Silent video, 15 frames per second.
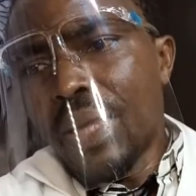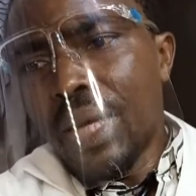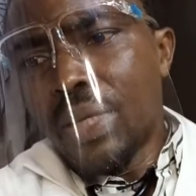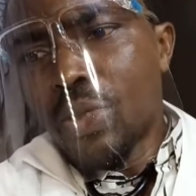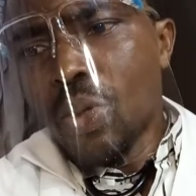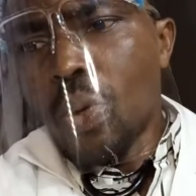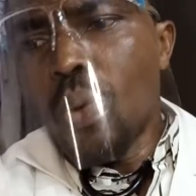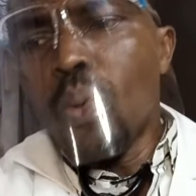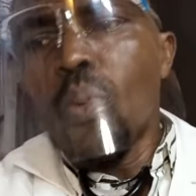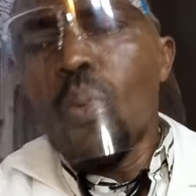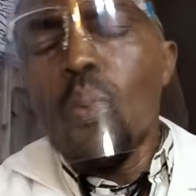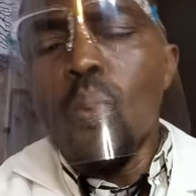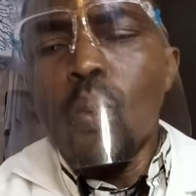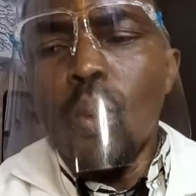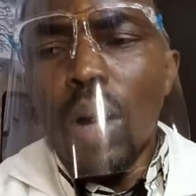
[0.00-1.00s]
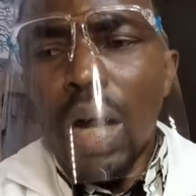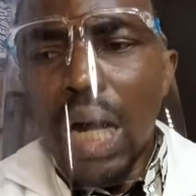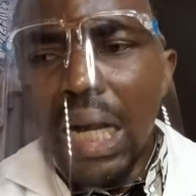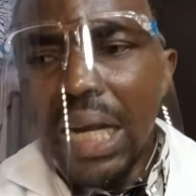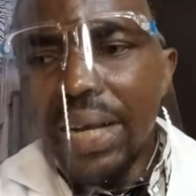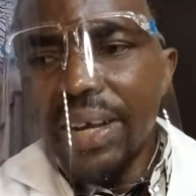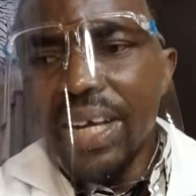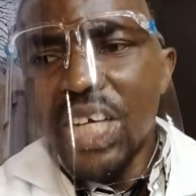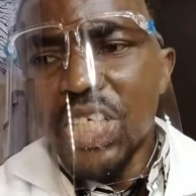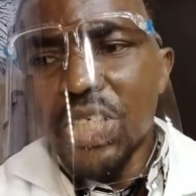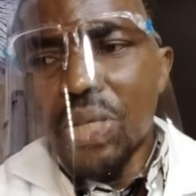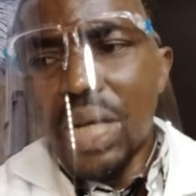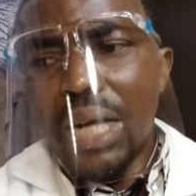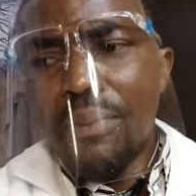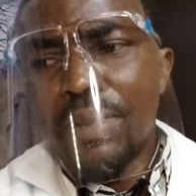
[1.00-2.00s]
thing. So our clinical
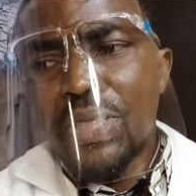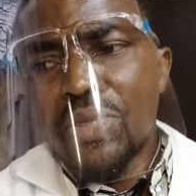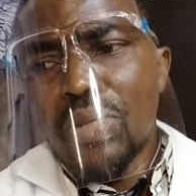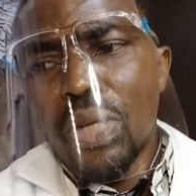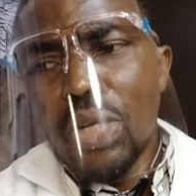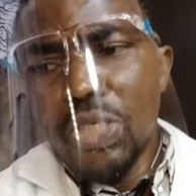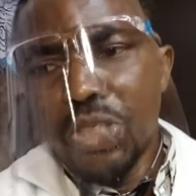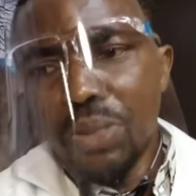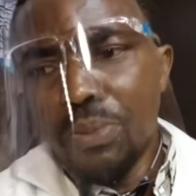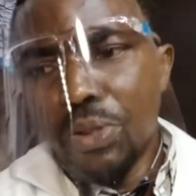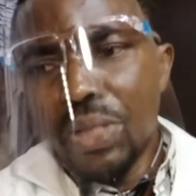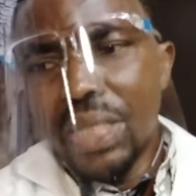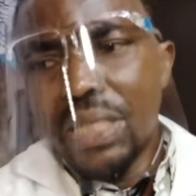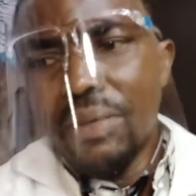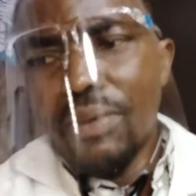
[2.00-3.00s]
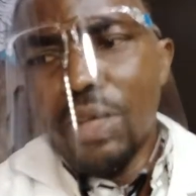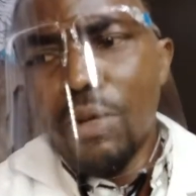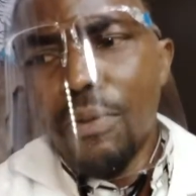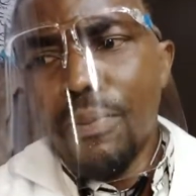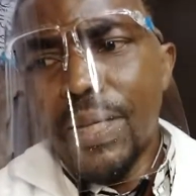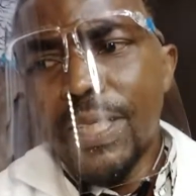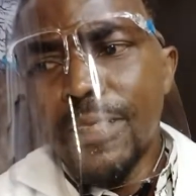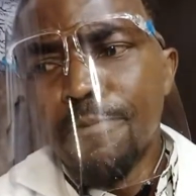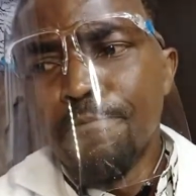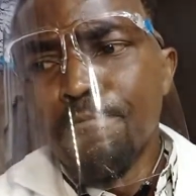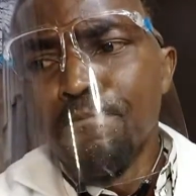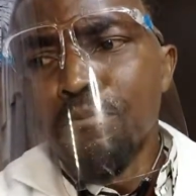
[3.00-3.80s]
trial methodology, model development.